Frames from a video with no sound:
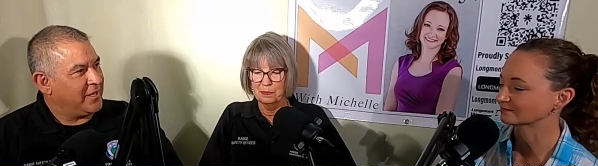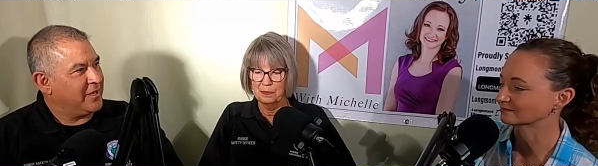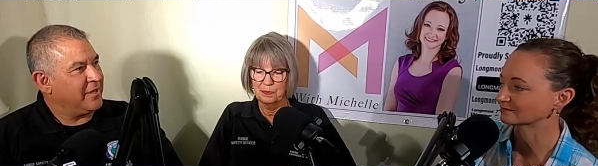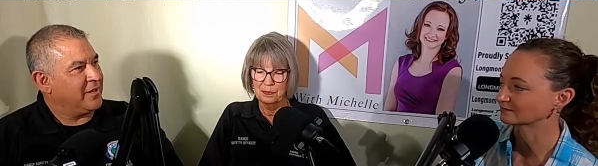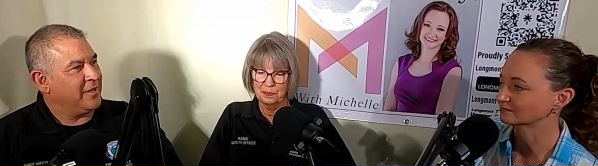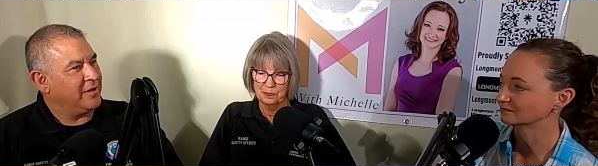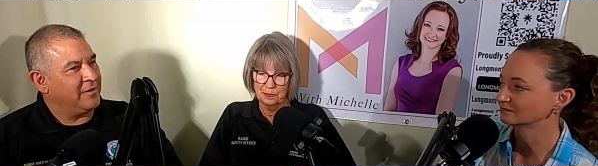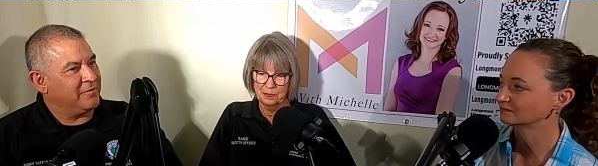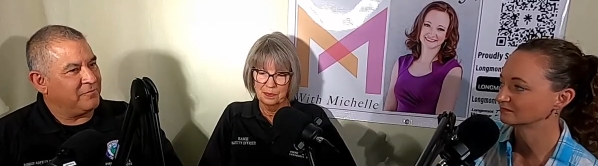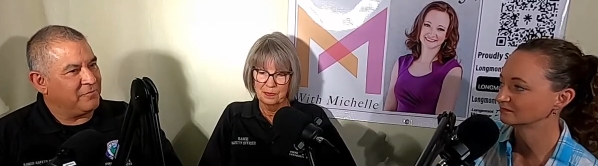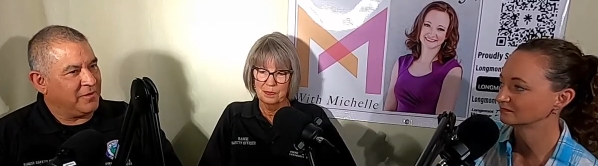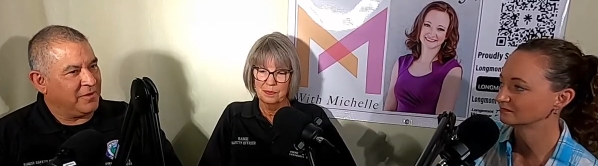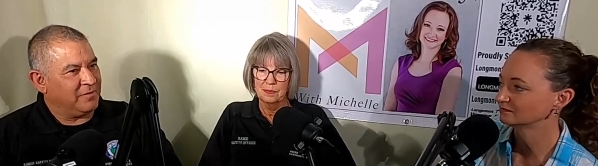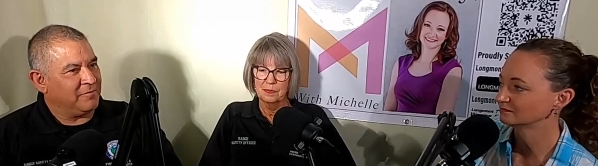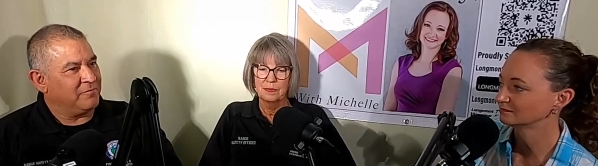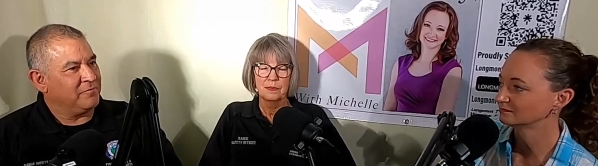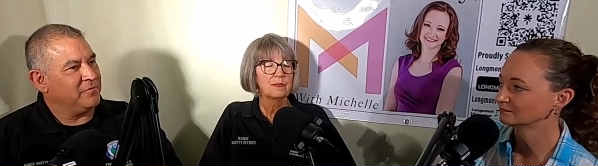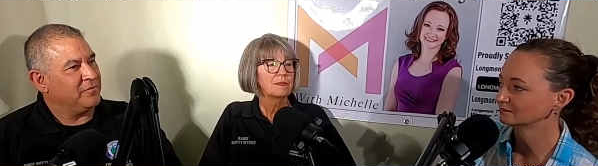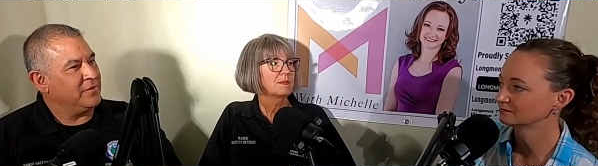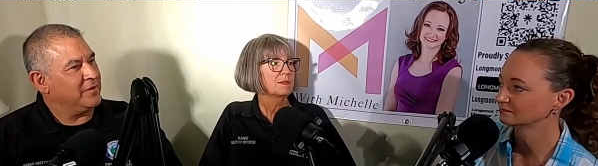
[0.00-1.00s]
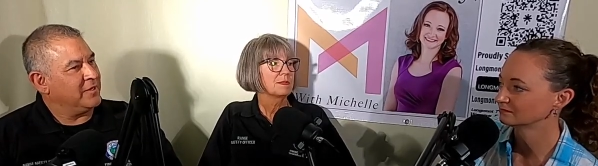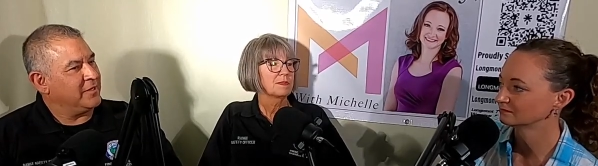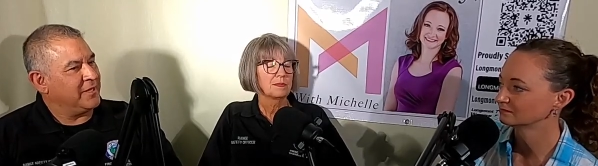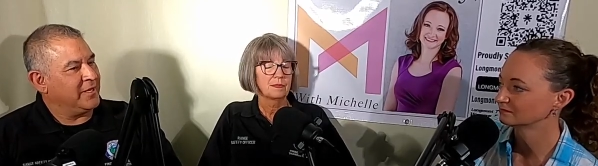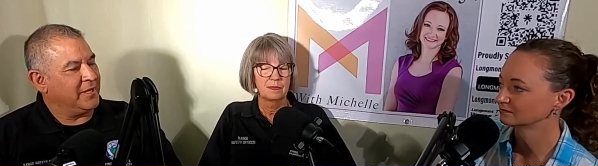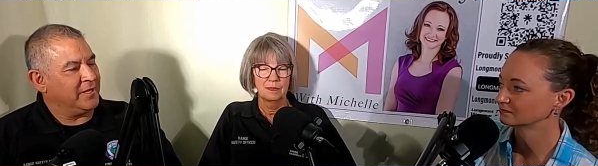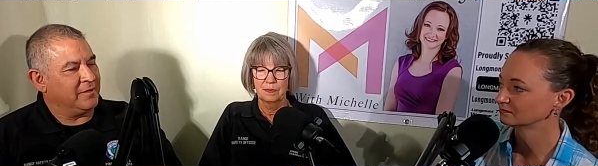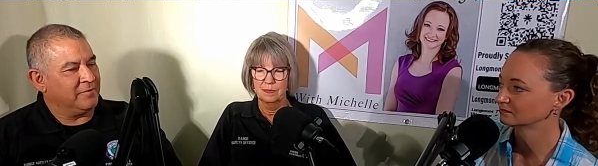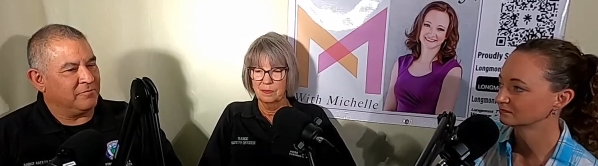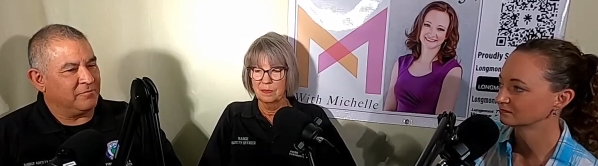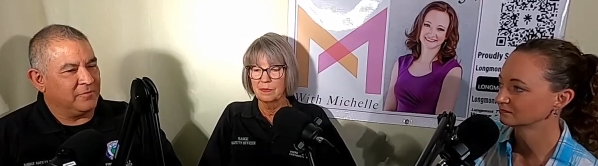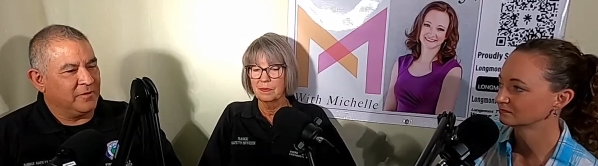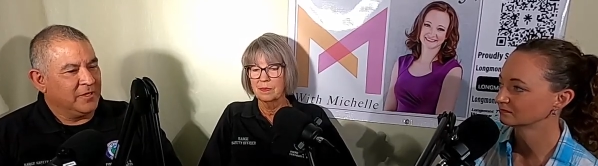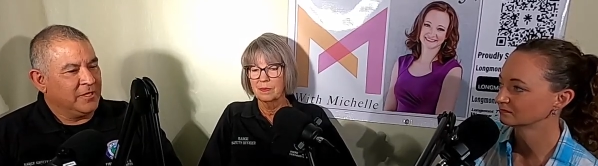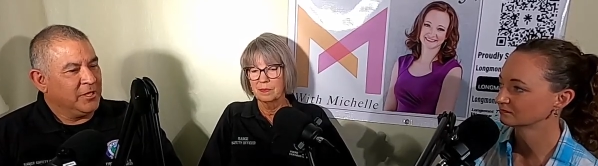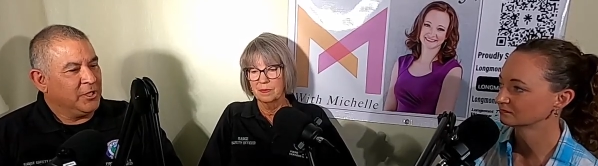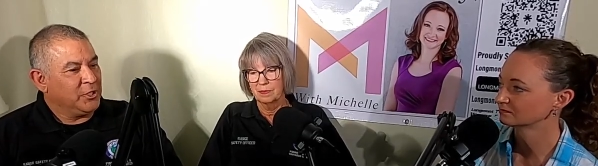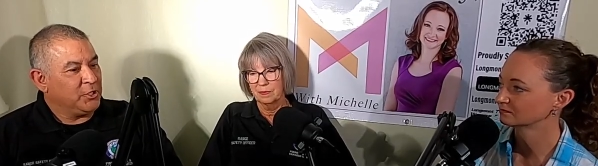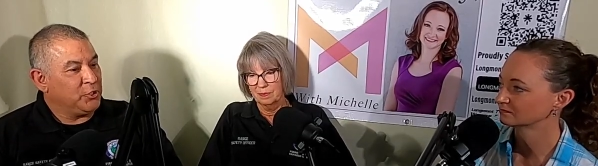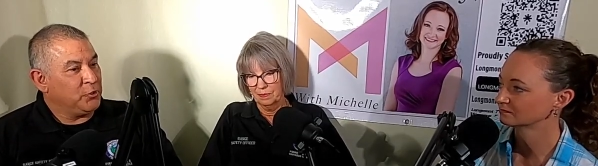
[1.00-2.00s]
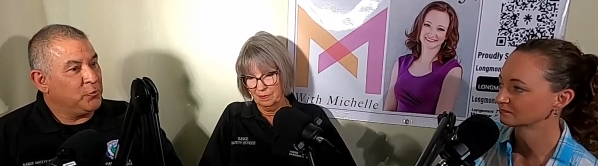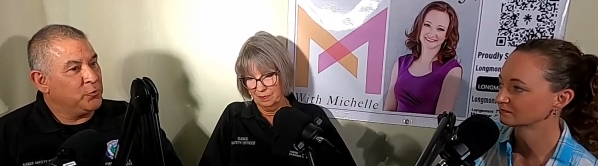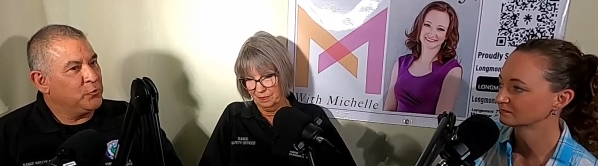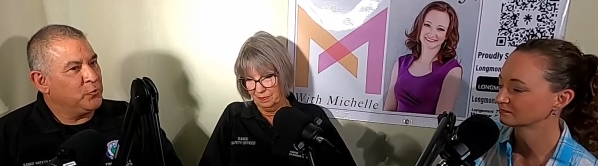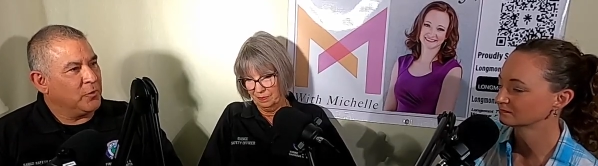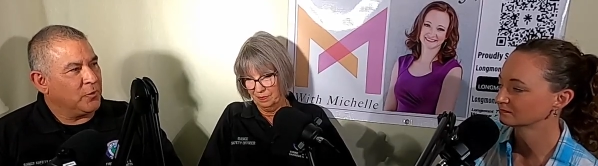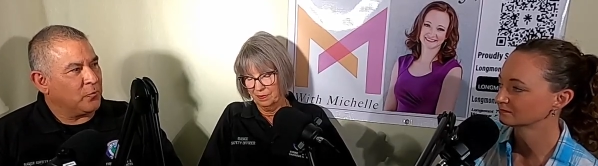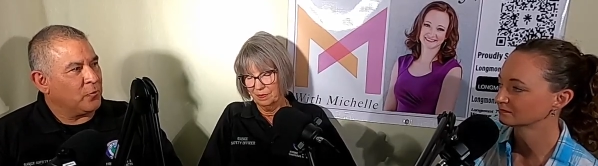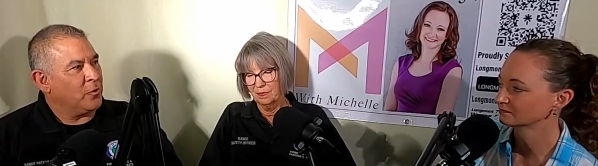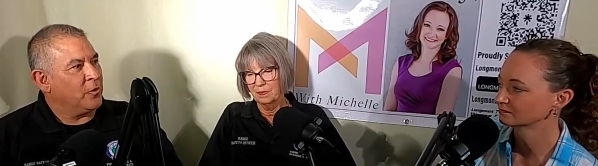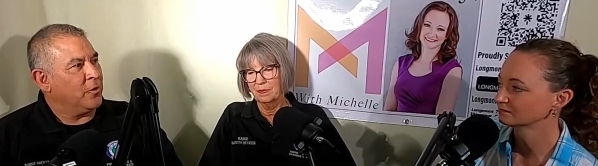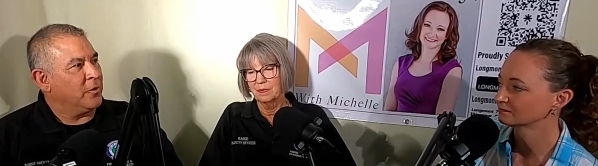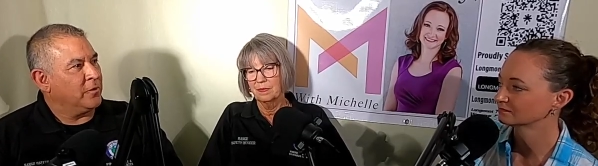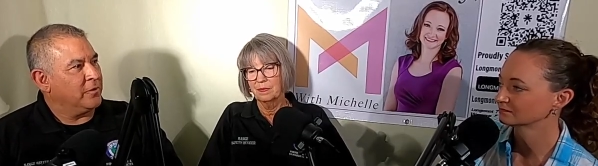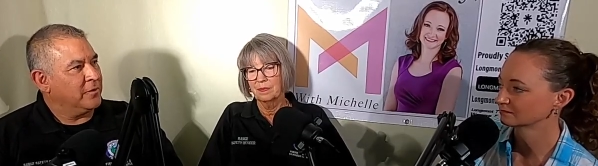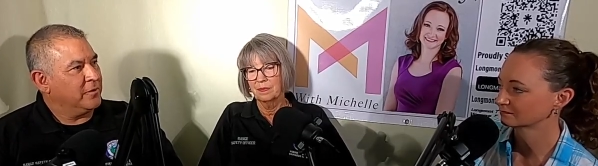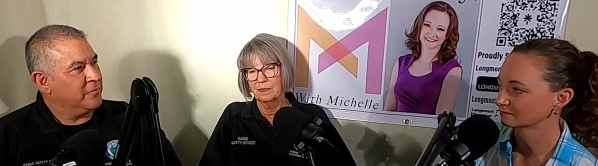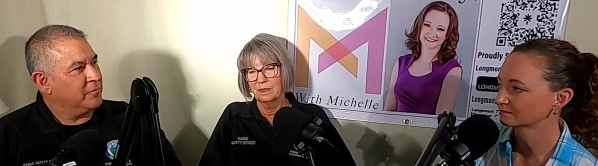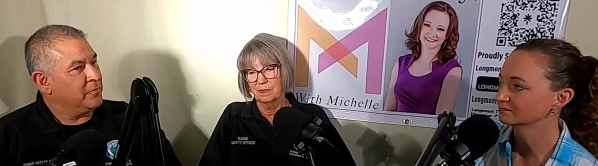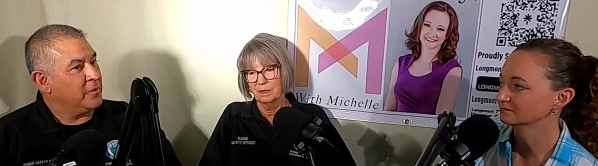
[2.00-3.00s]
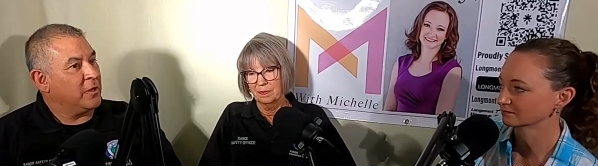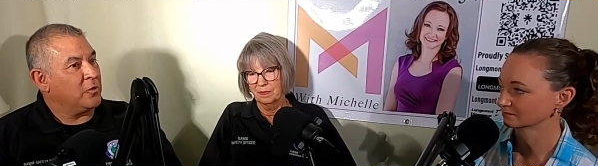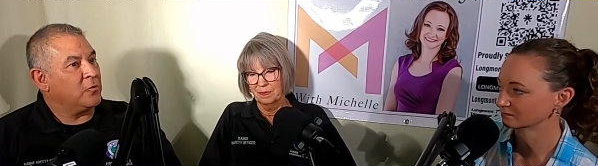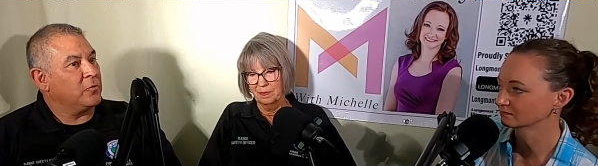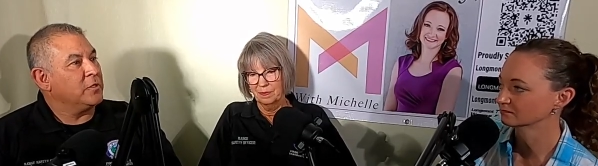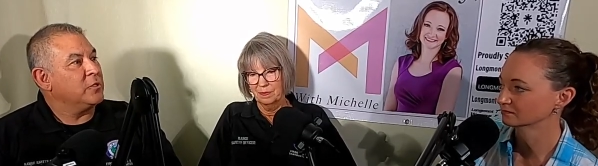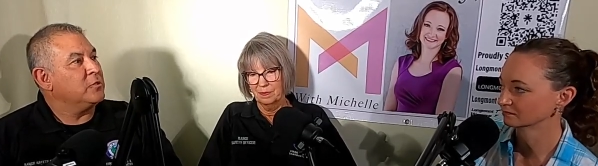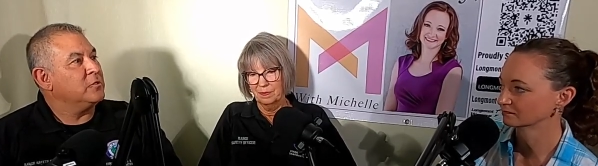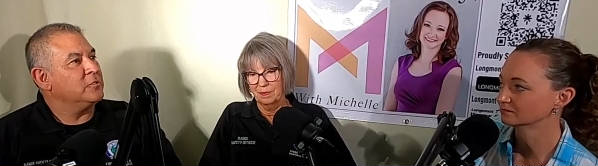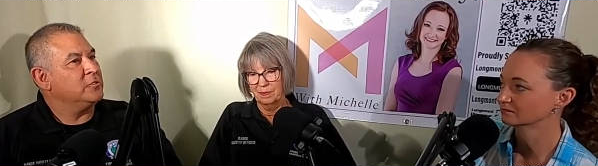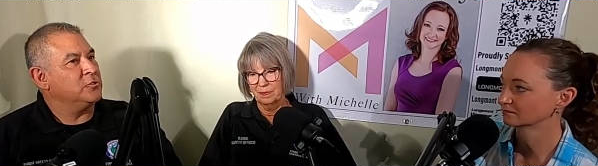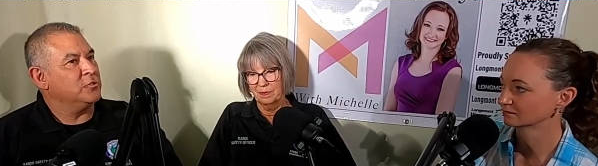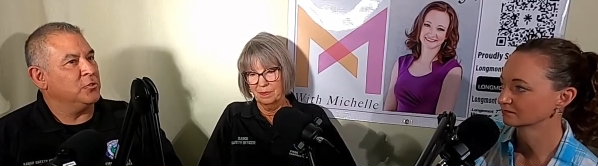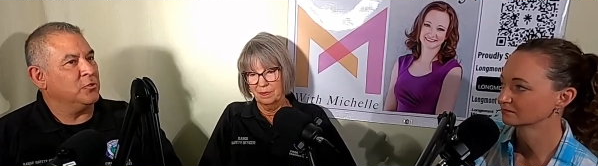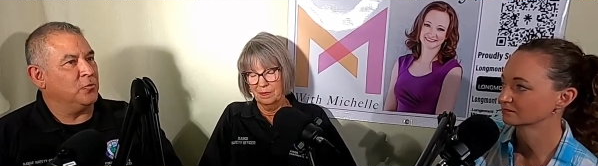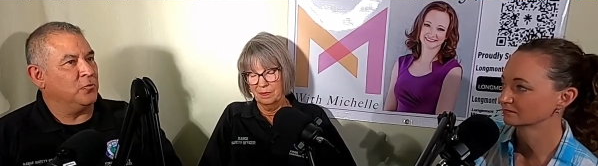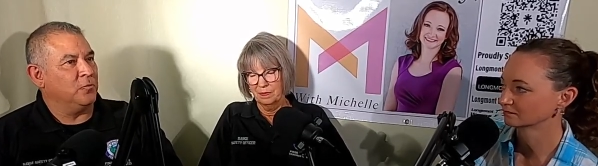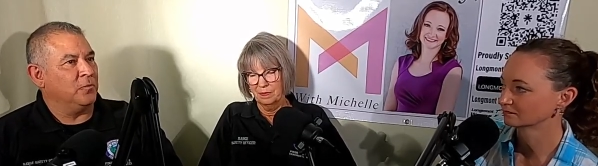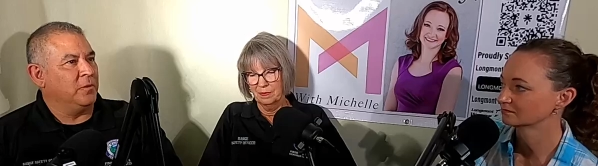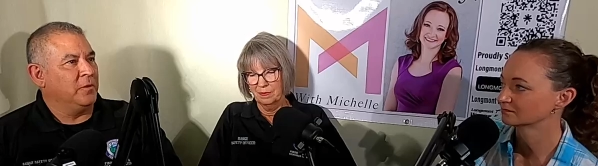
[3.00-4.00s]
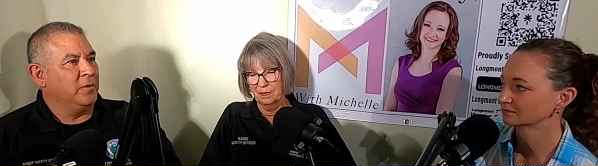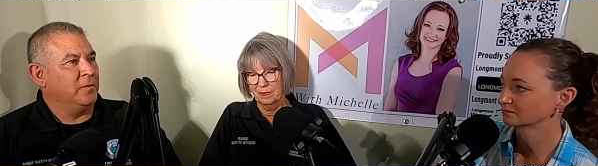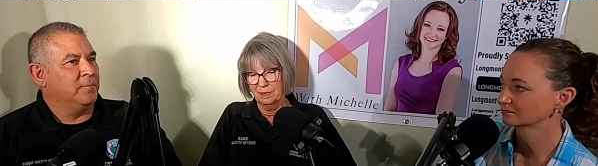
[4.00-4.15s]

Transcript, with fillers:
Speaker 1: Mm-hmm. And if, if again, if you do it wrong, not only could you